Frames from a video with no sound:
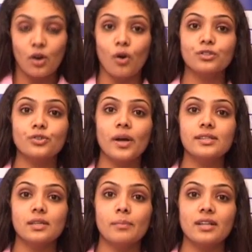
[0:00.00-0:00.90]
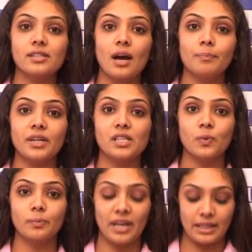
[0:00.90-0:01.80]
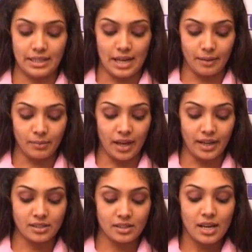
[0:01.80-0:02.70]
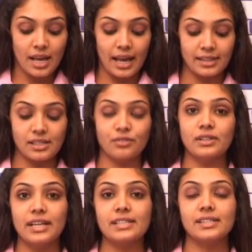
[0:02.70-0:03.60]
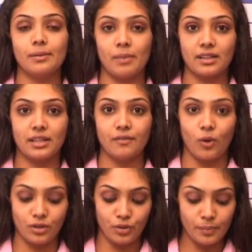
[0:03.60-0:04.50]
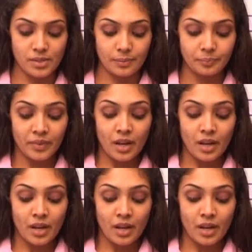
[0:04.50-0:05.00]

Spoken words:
Auto and cement companies would be in the limelight as they release their monthly volumes.